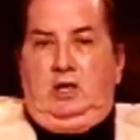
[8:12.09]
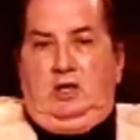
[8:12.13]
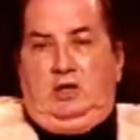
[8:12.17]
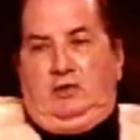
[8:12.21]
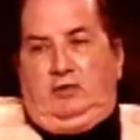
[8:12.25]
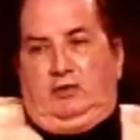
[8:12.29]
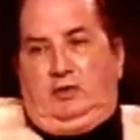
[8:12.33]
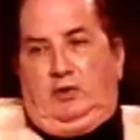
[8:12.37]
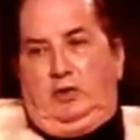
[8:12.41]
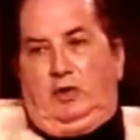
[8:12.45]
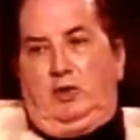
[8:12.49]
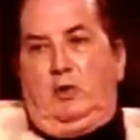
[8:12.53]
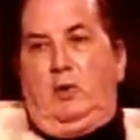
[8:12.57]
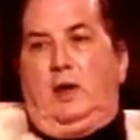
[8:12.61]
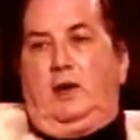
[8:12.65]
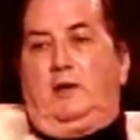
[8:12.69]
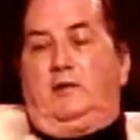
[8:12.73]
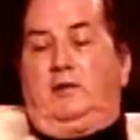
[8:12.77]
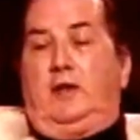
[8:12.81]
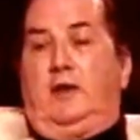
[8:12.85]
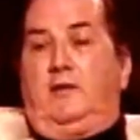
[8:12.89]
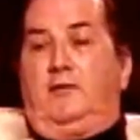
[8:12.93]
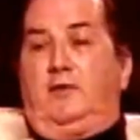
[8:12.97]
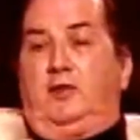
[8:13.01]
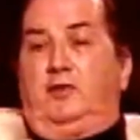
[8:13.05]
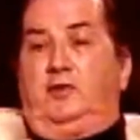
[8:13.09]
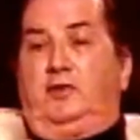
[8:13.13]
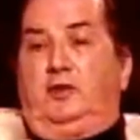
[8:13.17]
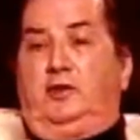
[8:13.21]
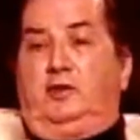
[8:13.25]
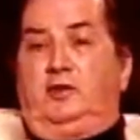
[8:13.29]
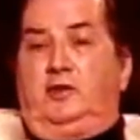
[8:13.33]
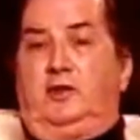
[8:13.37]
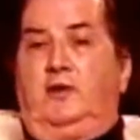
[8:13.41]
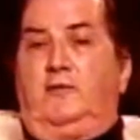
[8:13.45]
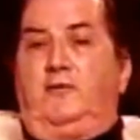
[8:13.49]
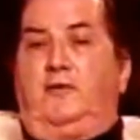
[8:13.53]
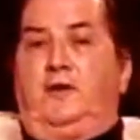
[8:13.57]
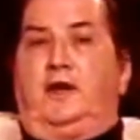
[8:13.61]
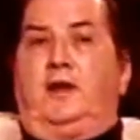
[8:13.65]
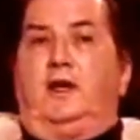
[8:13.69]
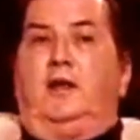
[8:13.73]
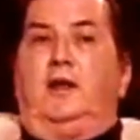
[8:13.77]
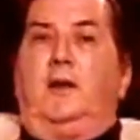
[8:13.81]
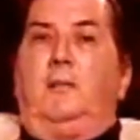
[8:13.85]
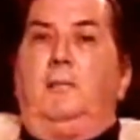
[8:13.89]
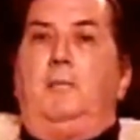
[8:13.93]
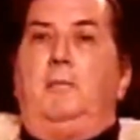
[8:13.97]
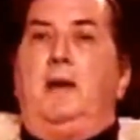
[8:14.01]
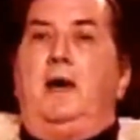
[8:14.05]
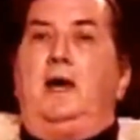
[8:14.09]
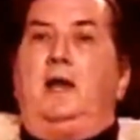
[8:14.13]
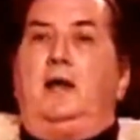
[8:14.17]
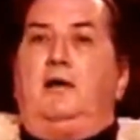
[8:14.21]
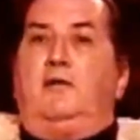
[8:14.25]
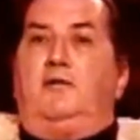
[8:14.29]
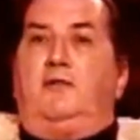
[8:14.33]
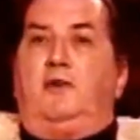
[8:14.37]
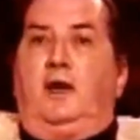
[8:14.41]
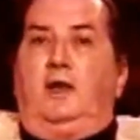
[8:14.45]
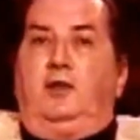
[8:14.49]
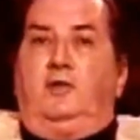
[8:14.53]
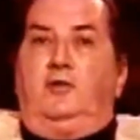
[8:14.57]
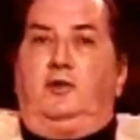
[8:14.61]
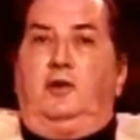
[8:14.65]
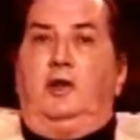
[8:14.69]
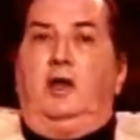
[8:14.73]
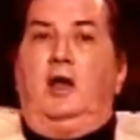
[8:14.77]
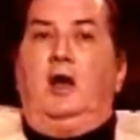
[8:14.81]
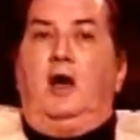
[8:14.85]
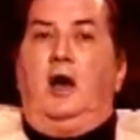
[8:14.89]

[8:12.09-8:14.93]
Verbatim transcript: So you have to have a certificate of manifest